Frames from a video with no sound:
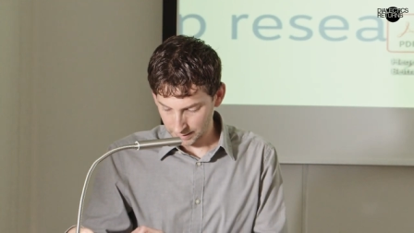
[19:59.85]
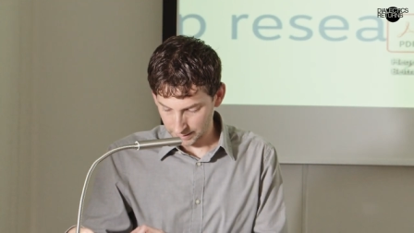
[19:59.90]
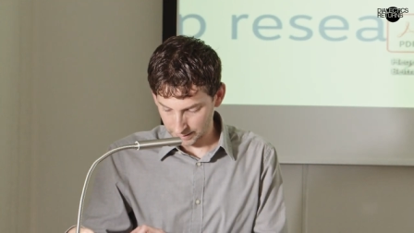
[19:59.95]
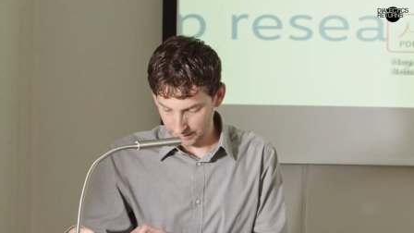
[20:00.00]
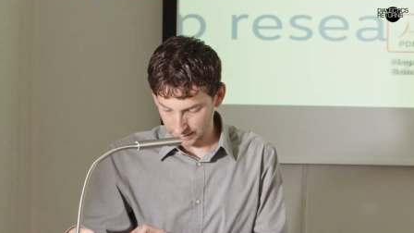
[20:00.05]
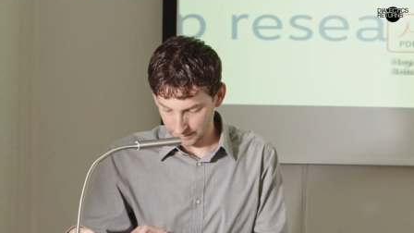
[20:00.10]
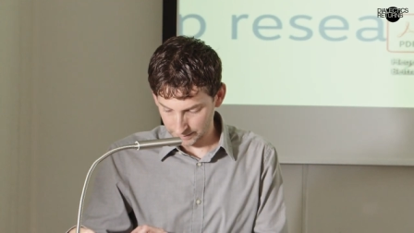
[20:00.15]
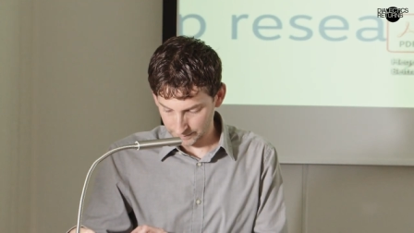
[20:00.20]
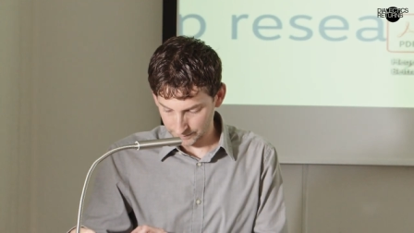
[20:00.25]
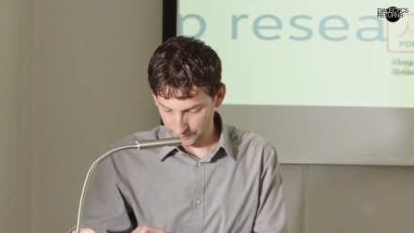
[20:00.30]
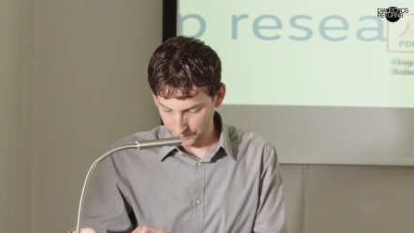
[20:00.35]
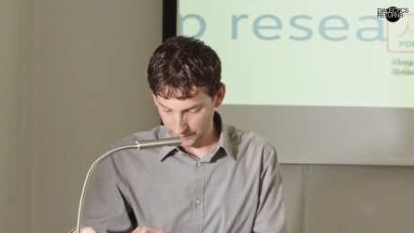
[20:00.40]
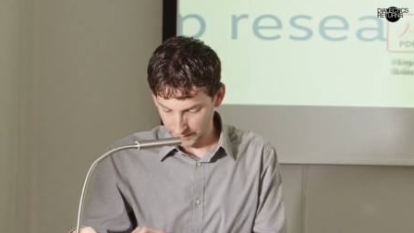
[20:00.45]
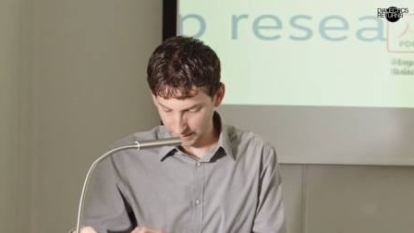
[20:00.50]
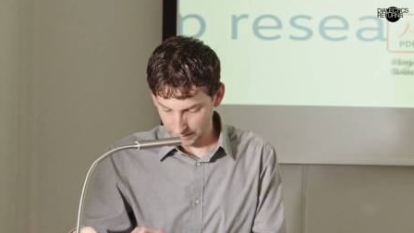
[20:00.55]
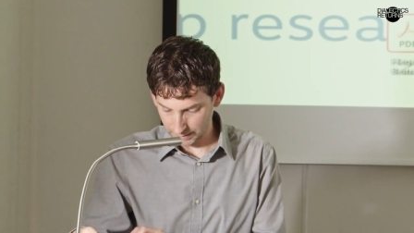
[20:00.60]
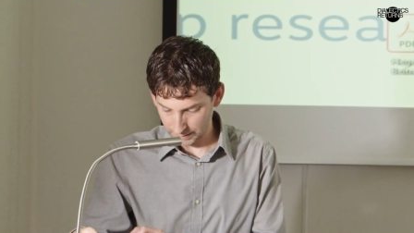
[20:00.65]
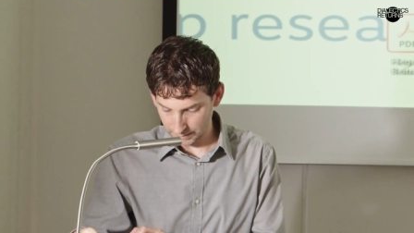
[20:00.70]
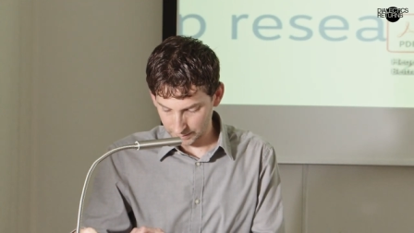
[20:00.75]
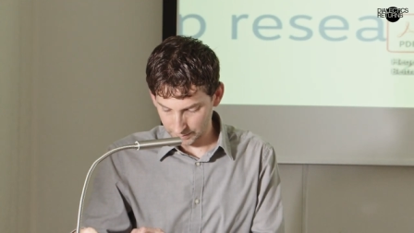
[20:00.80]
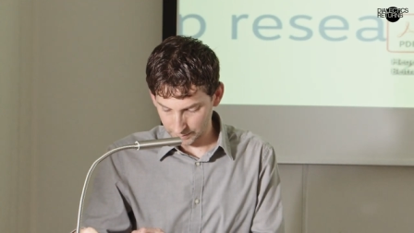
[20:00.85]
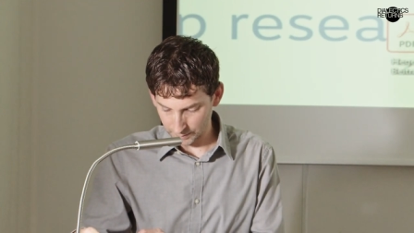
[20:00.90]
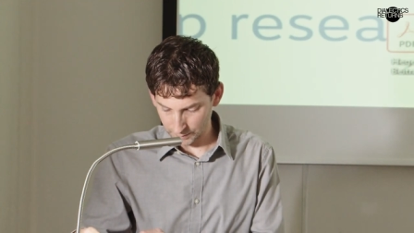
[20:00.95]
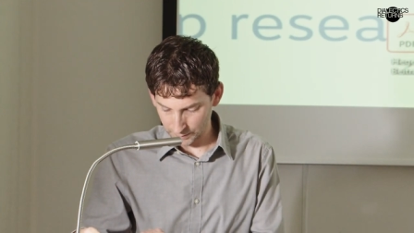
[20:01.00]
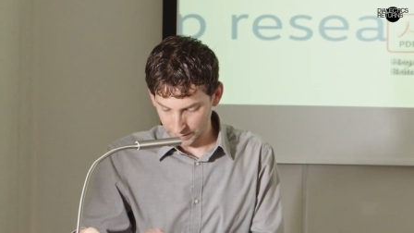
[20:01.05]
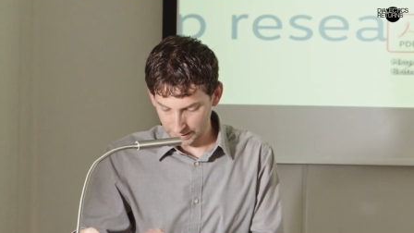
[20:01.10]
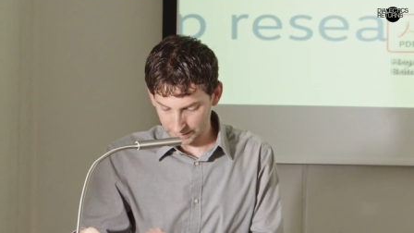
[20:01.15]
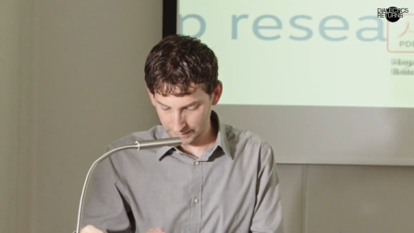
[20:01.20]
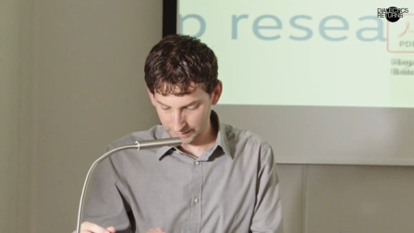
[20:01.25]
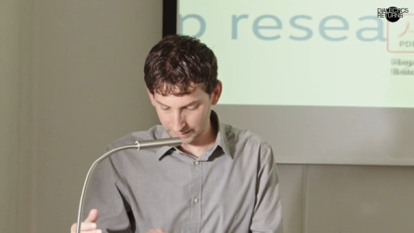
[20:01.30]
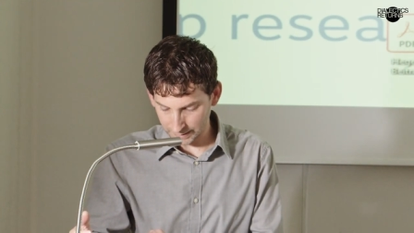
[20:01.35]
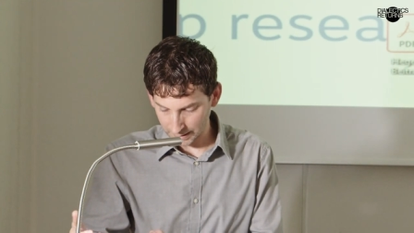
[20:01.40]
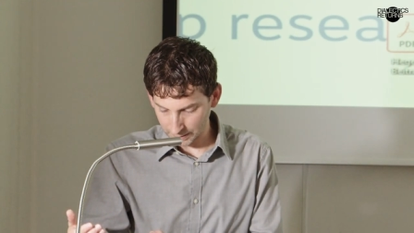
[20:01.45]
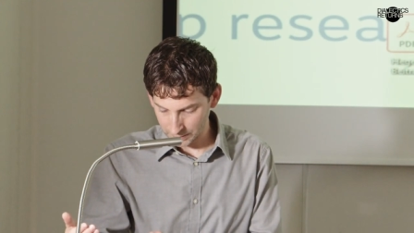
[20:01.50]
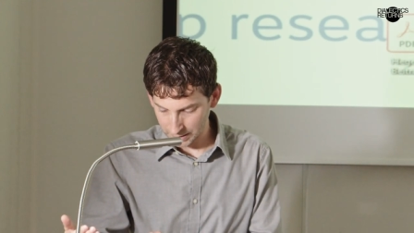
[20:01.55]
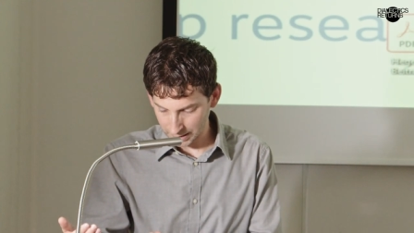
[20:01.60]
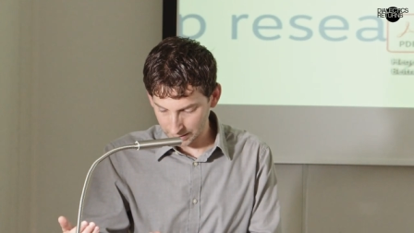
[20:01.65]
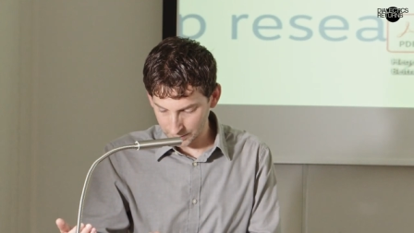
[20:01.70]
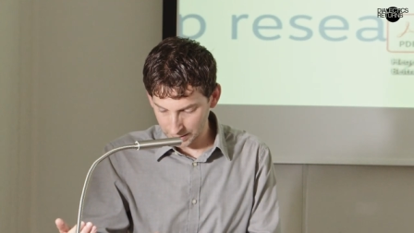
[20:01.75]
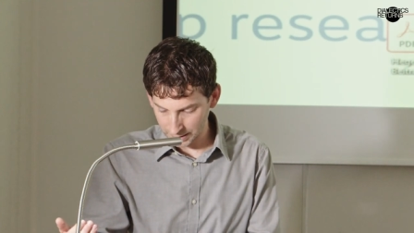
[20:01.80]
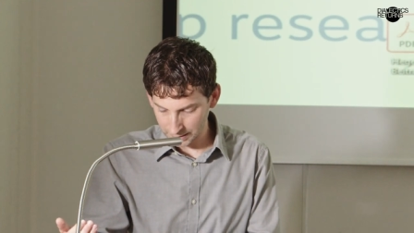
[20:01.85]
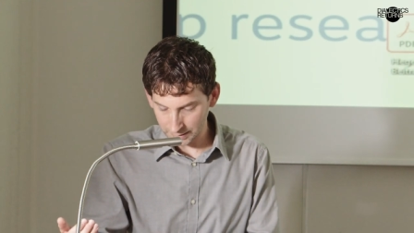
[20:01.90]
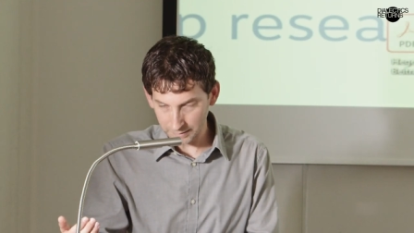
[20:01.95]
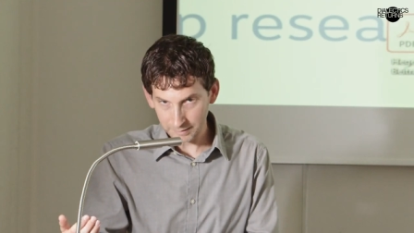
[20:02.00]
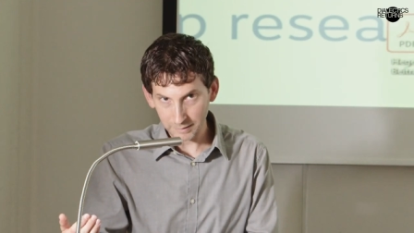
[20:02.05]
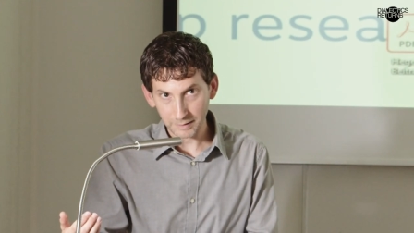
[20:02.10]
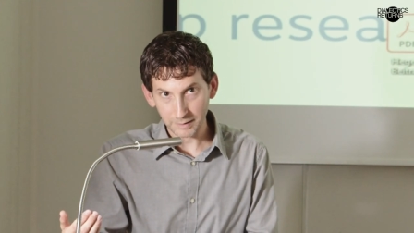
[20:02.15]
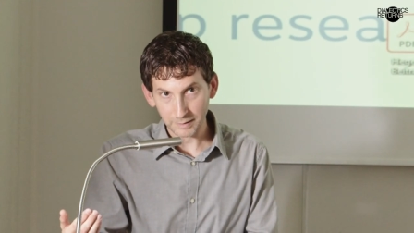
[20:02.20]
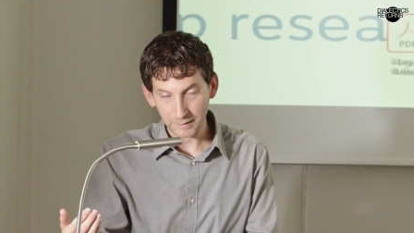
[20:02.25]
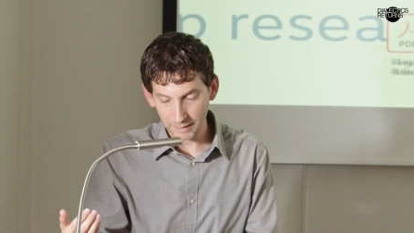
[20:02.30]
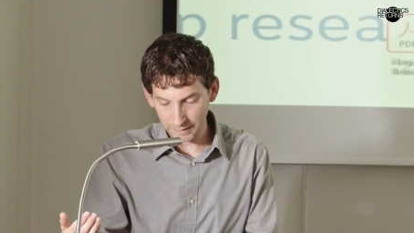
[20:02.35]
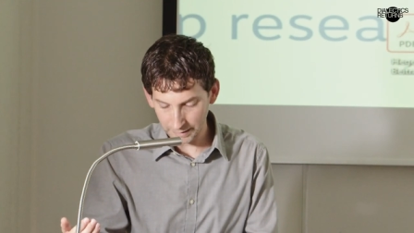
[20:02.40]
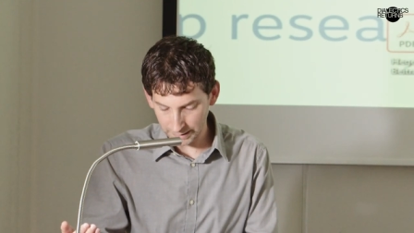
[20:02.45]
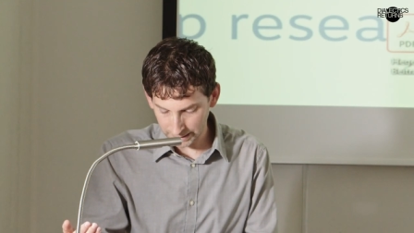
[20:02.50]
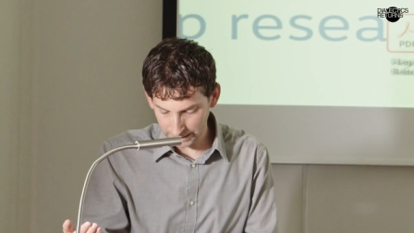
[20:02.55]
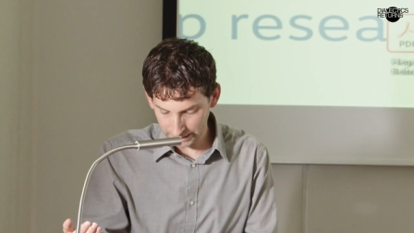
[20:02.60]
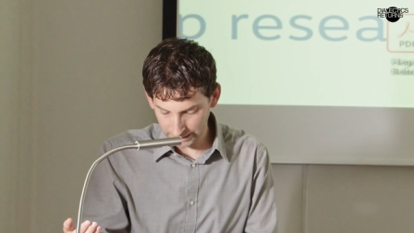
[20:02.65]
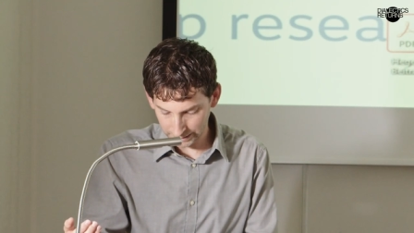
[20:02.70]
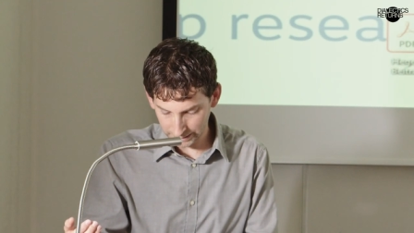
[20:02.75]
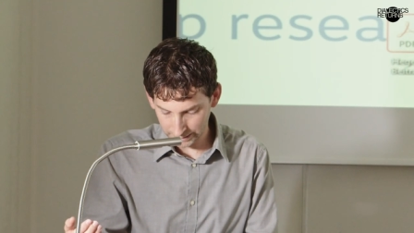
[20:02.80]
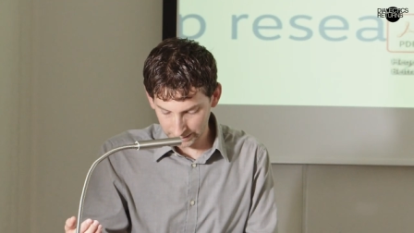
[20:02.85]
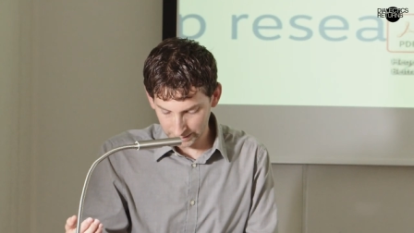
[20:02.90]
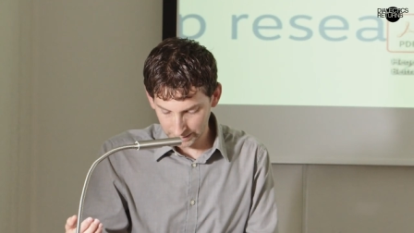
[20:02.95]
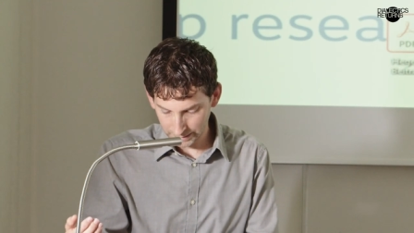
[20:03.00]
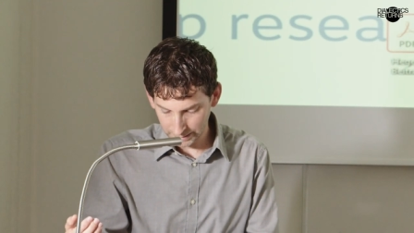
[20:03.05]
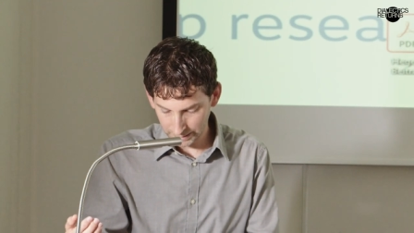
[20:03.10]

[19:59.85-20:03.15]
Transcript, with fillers: Uh, but at the same time, he doesn't deny